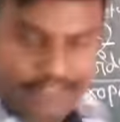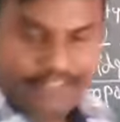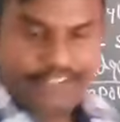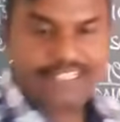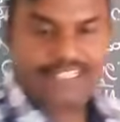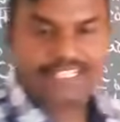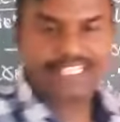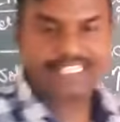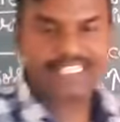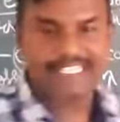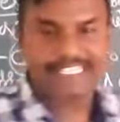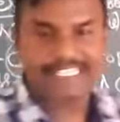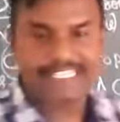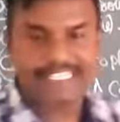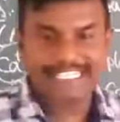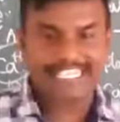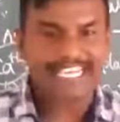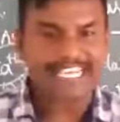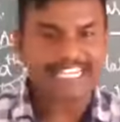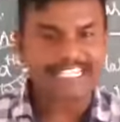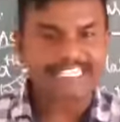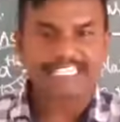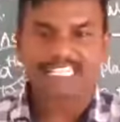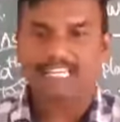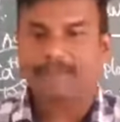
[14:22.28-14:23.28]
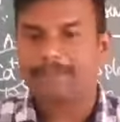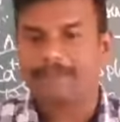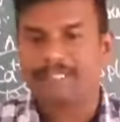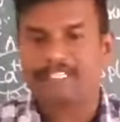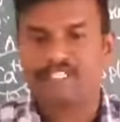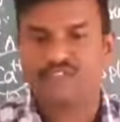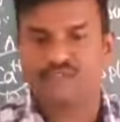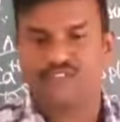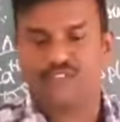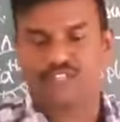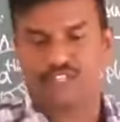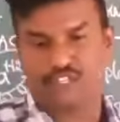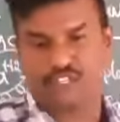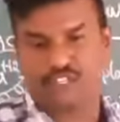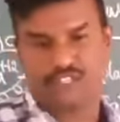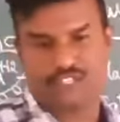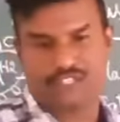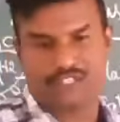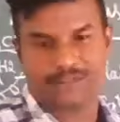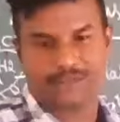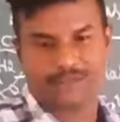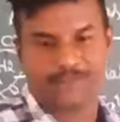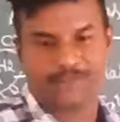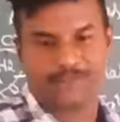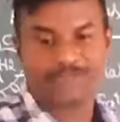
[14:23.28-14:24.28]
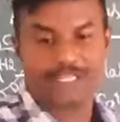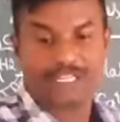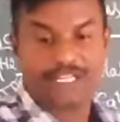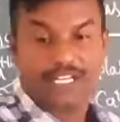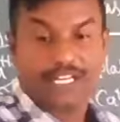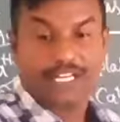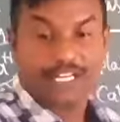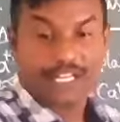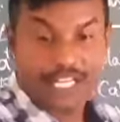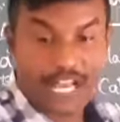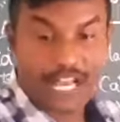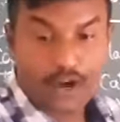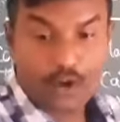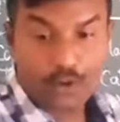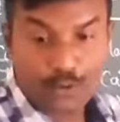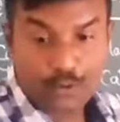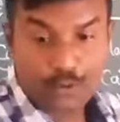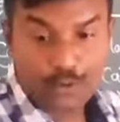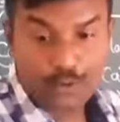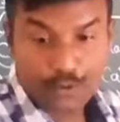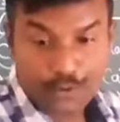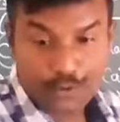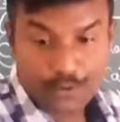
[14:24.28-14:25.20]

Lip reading: with this the second step is finished. Now,